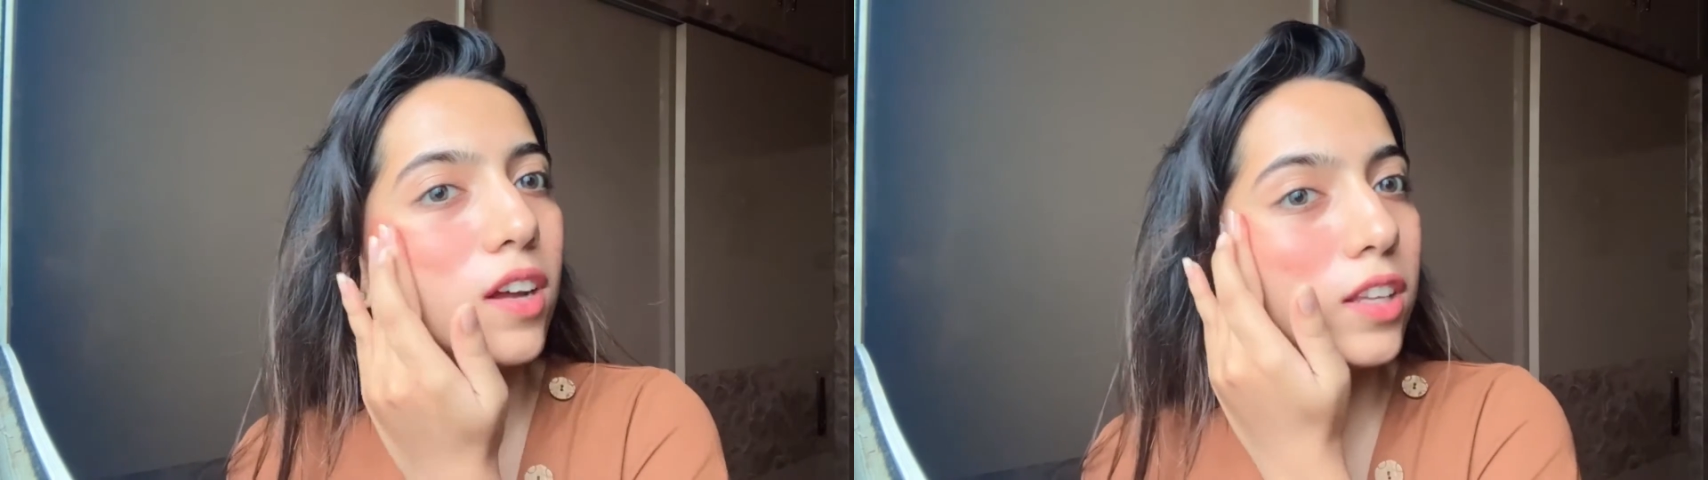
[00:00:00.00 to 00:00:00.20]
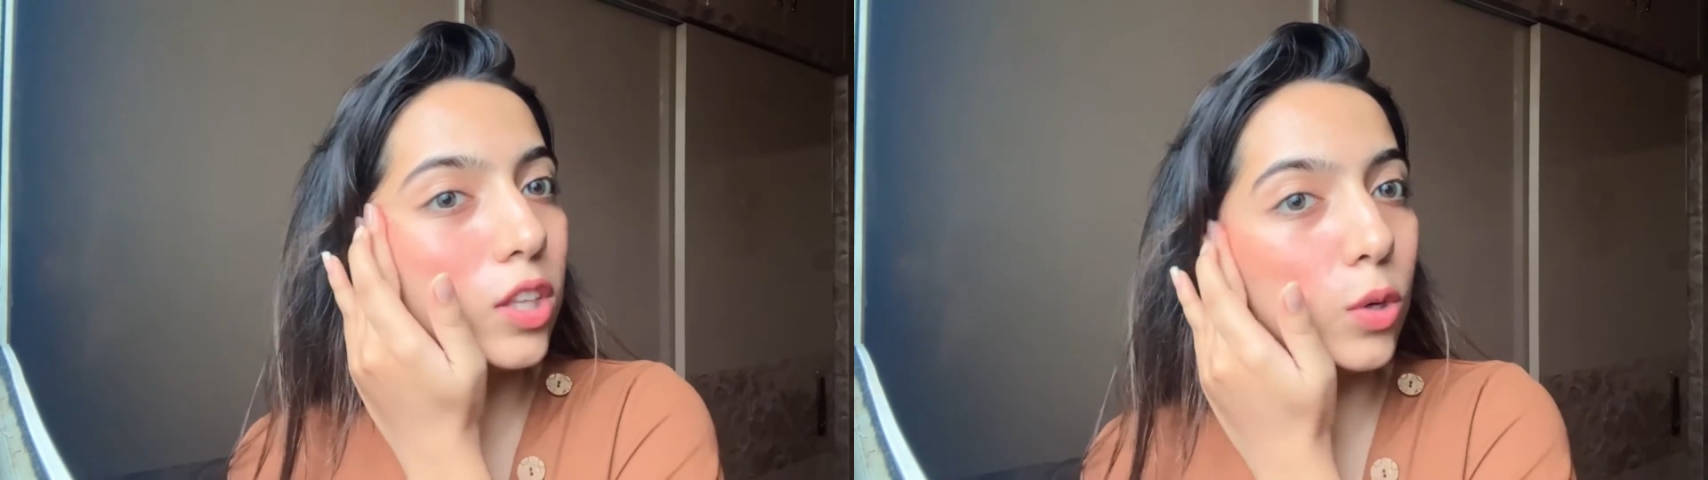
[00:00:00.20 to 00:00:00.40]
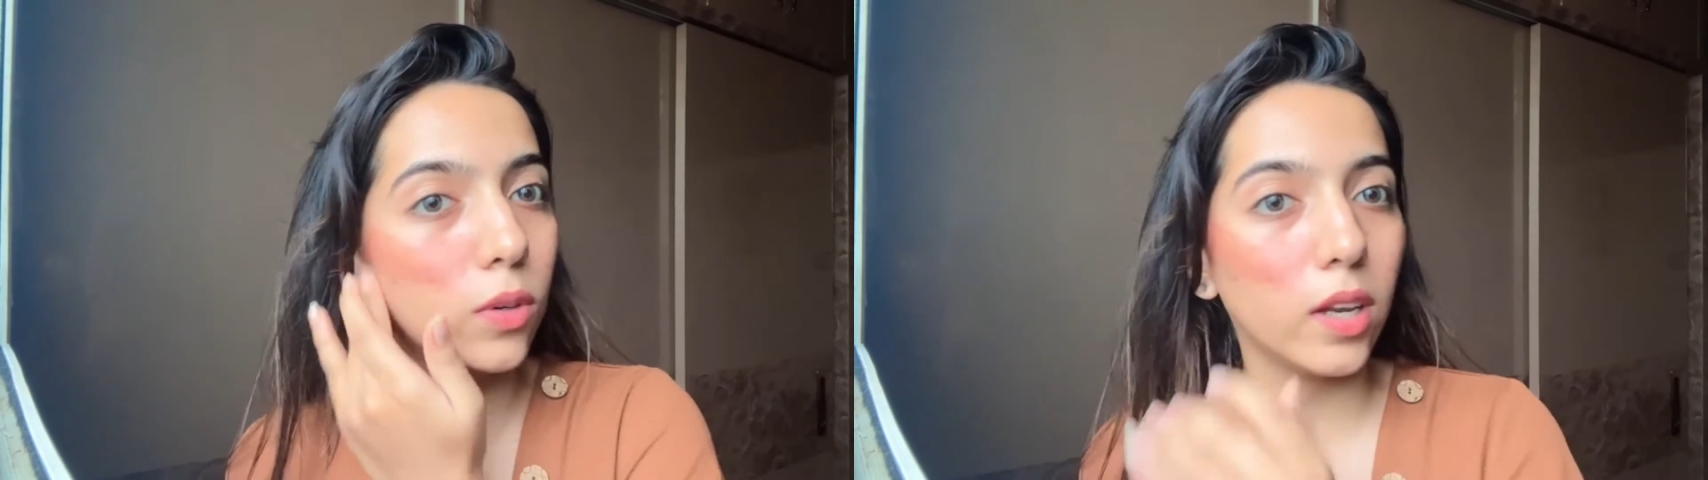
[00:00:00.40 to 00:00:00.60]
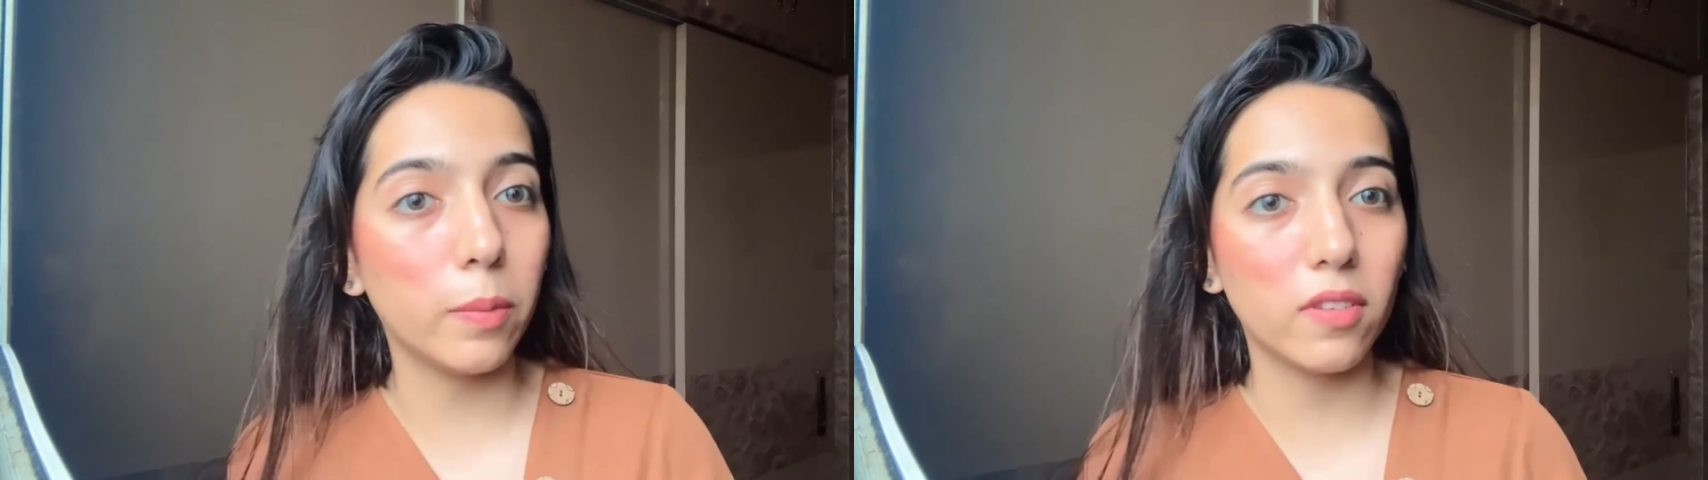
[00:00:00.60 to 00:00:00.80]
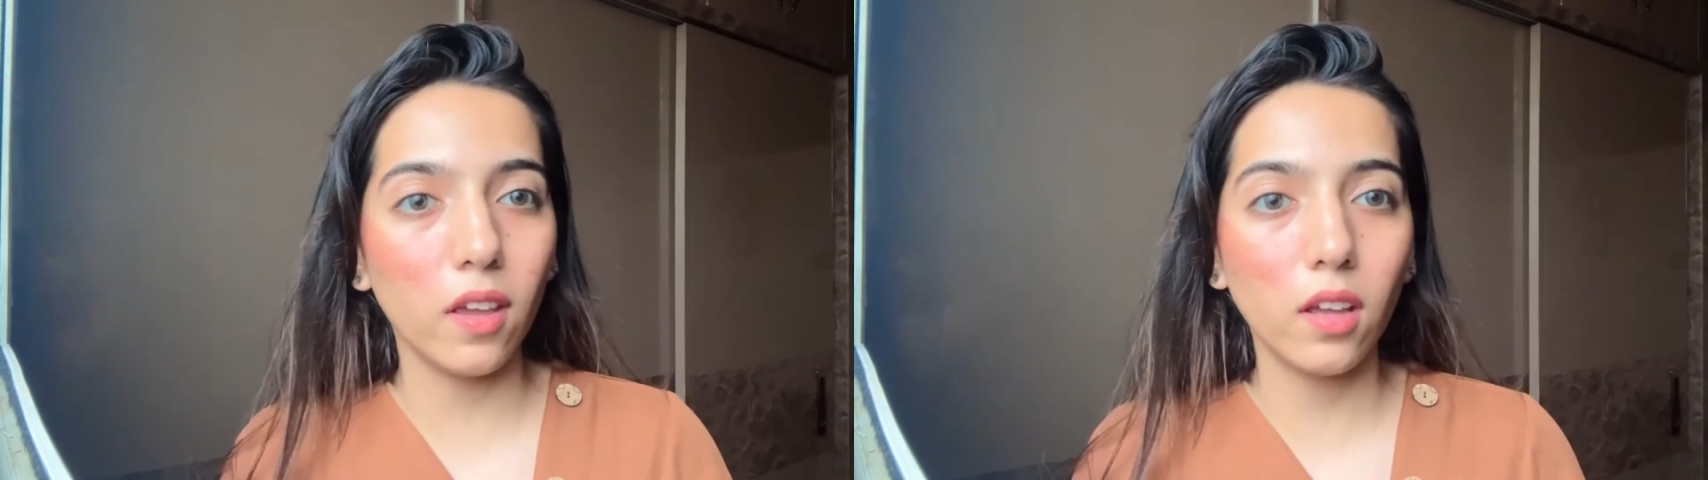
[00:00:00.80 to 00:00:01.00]
a nude
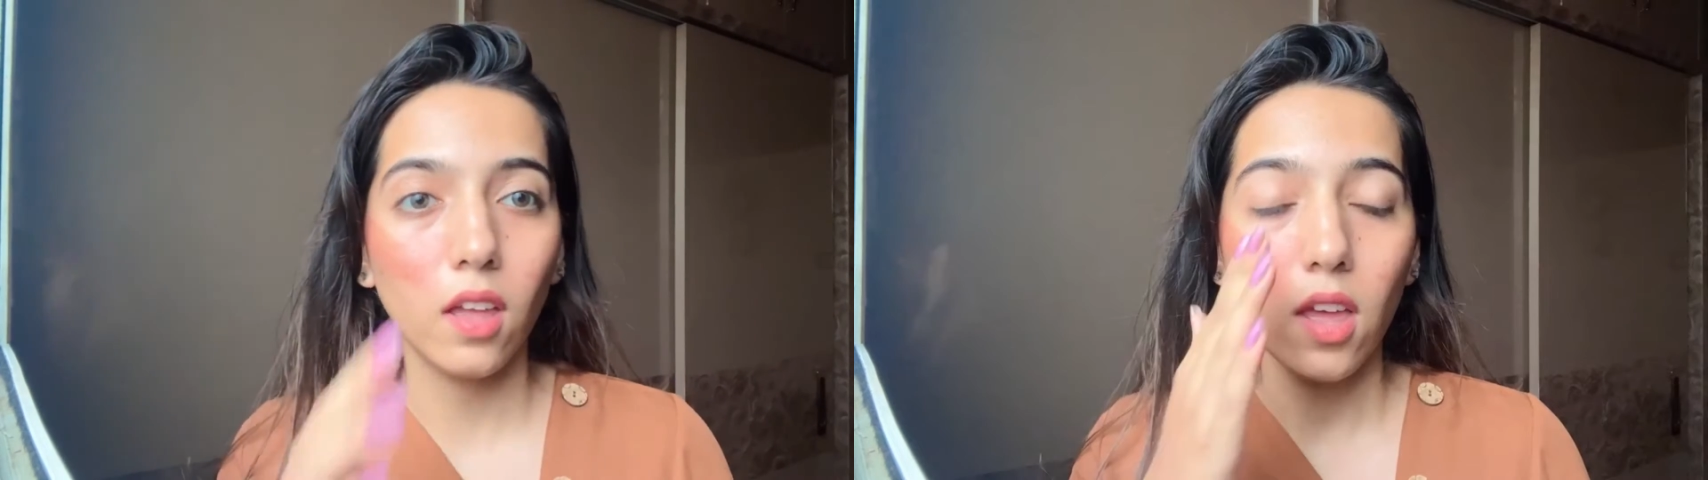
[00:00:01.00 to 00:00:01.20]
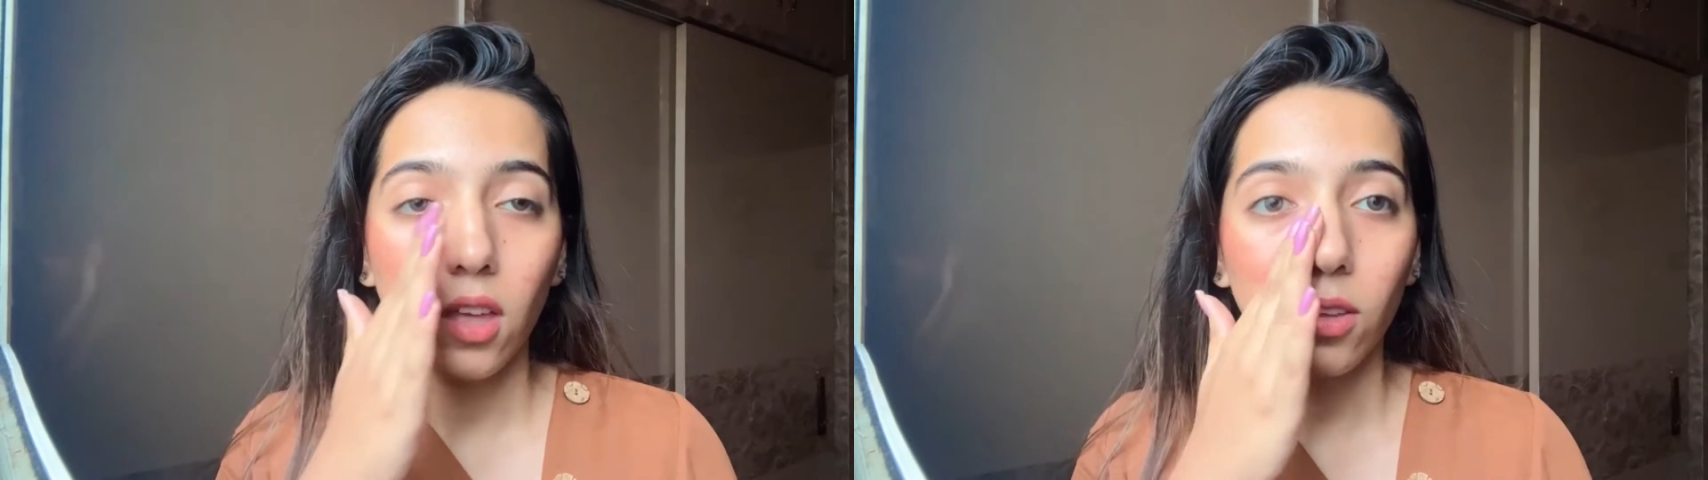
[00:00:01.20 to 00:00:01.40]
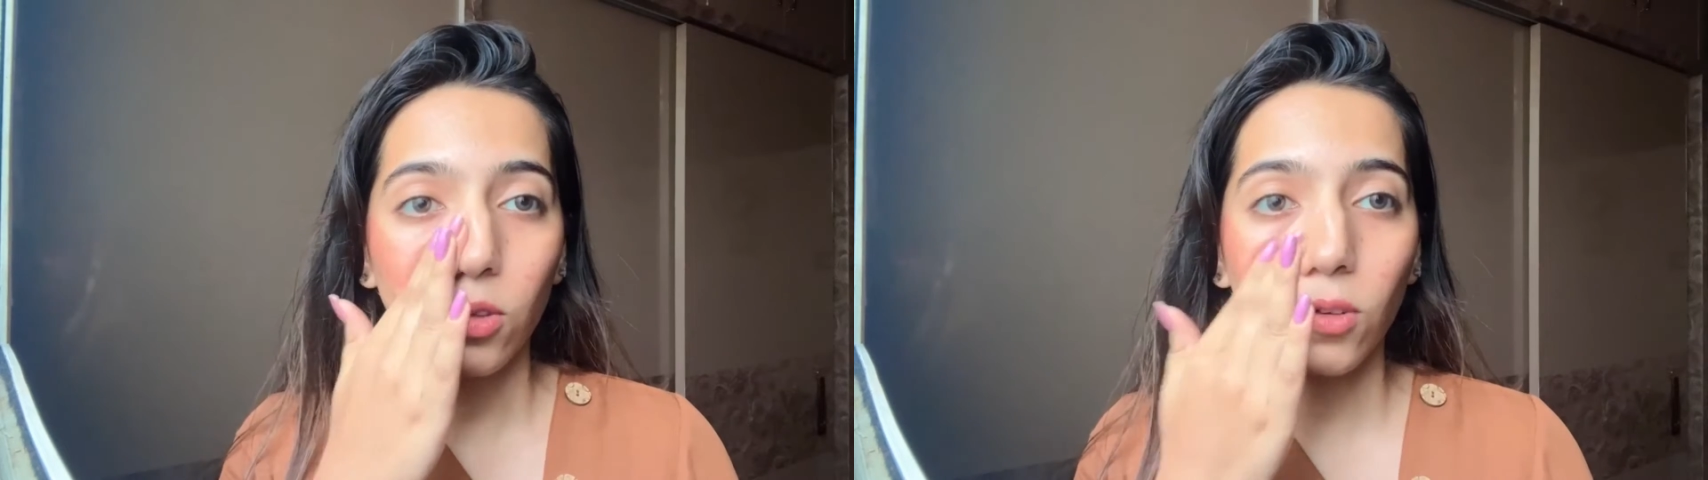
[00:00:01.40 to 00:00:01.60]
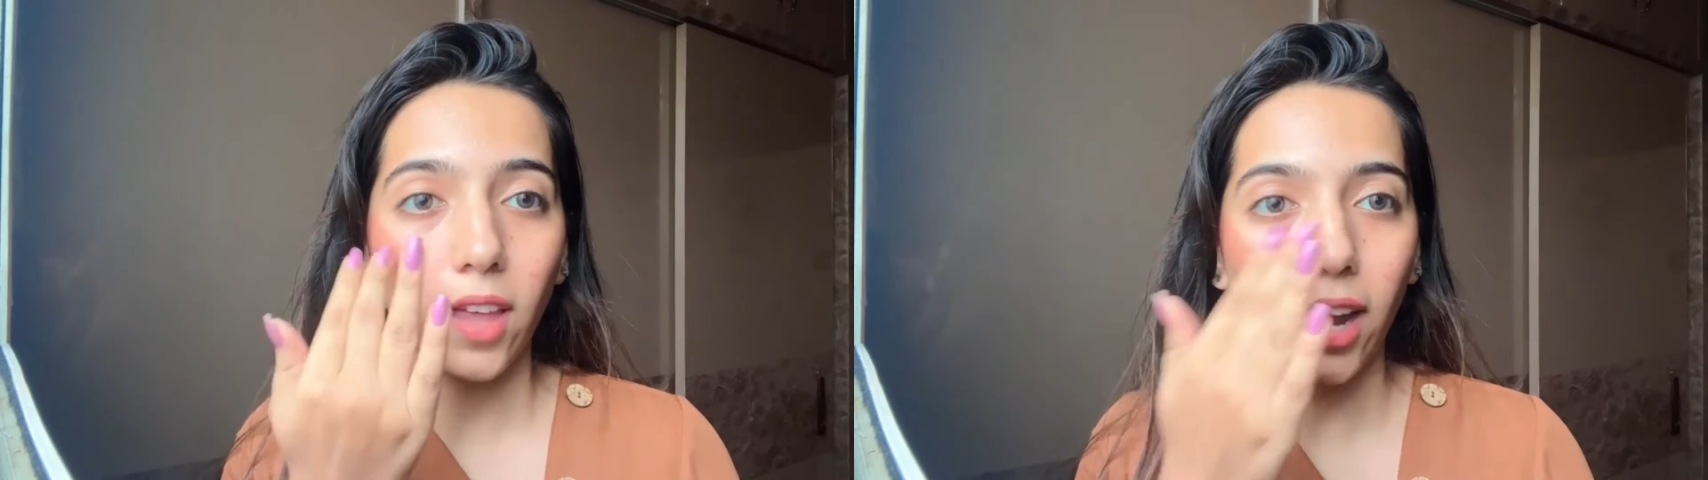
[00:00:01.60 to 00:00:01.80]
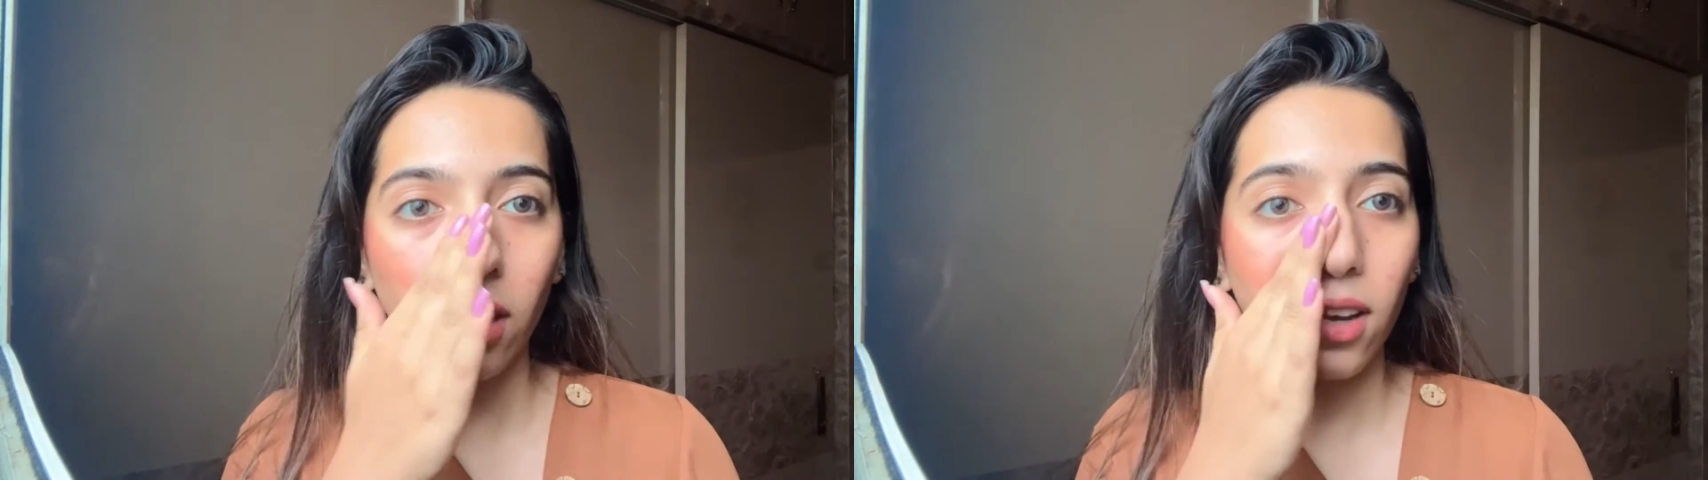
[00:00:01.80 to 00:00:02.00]
lipstick so
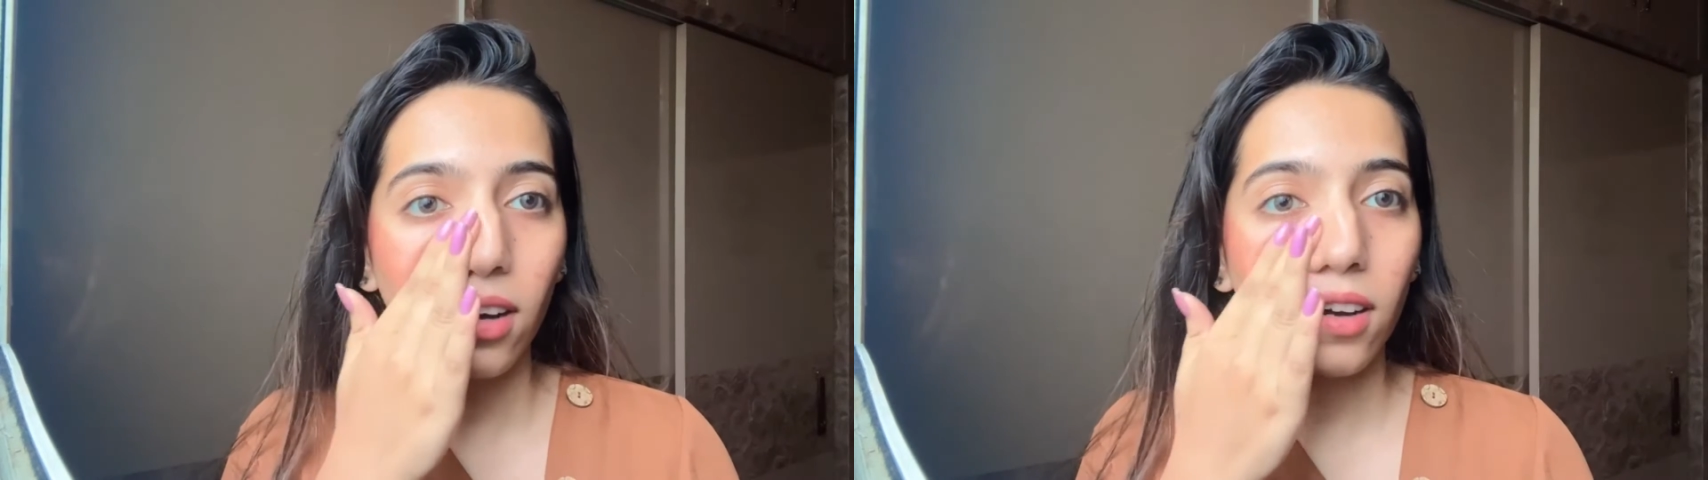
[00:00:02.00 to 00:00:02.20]
that